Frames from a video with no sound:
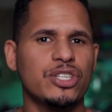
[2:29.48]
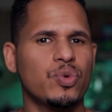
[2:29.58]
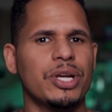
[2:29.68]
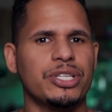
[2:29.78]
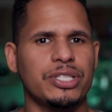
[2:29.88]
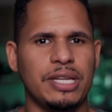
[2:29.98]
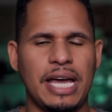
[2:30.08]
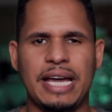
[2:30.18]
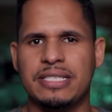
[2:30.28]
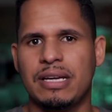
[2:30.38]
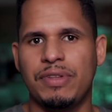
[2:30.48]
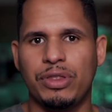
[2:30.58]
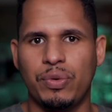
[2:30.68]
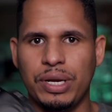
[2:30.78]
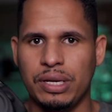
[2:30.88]
switched to the A7
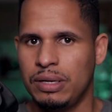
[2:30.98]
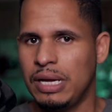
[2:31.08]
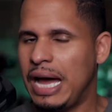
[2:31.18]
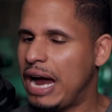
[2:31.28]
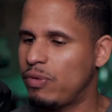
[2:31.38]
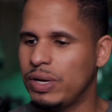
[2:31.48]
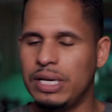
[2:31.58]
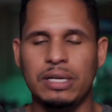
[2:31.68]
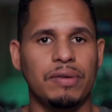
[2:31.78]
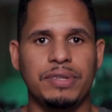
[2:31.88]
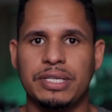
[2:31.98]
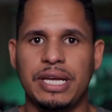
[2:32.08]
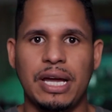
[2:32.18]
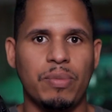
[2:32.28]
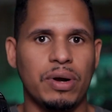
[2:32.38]
III, I really love this
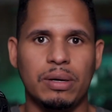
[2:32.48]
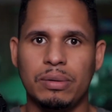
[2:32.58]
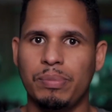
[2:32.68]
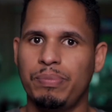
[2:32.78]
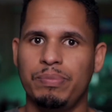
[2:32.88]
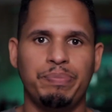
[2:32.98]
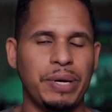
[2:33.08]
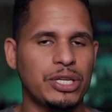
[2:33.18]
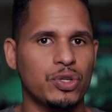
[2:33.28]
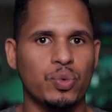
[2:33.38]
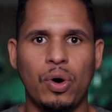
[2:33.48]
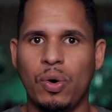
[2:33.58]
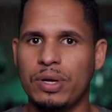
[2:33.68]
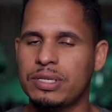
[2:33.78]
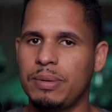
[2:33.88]
camera. Pictures were
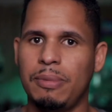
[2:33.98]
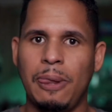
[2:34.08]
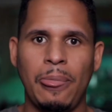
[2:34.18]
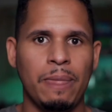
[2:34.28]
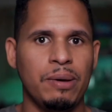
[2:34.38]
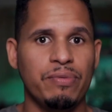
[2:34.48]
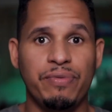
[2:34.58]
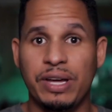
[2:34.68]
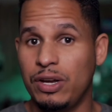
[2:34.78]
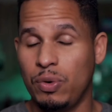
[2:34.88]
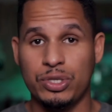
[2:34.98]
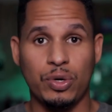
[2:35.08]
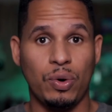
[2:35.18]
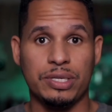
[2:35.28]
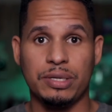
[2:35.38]
awesome. Video was
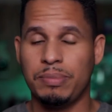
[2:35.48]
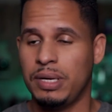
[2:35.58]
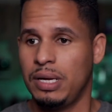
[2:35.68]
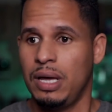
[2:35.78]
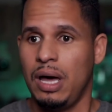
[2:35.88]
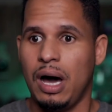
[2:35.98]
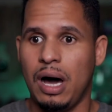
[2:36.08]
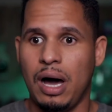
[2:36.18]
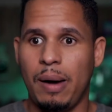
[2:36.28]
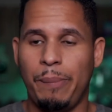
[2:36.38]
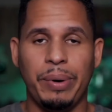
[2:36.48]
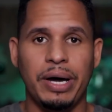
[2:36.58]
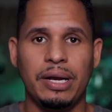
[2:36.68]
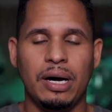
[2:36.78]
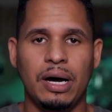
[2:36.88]
awesome,
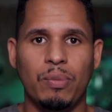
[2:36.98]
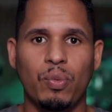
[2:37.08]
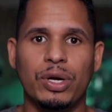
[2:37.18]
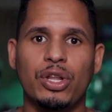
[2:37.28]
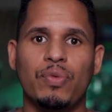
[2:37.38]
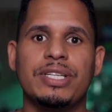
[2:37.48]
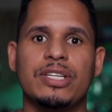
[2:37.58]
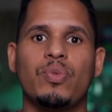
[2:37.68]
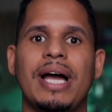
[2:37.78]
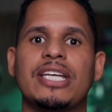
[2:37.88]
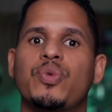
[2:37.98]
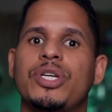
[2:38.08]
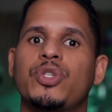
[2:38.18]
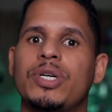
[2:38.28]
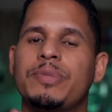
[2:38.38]
but one of the reasons why I
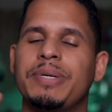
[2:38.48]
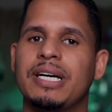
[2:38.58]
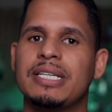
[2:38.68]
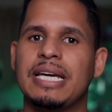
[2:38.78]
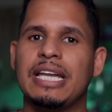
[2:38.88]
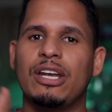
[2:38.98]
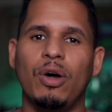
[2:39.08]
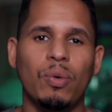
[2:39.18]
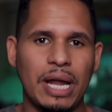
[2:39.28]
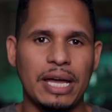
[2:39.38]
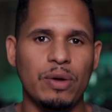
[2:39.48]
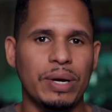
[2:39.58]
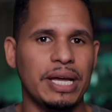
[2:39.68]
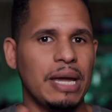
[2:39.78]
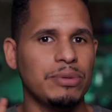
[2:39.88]
switched was because in low light, when
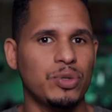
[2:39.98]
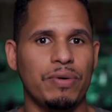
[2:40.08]
it came to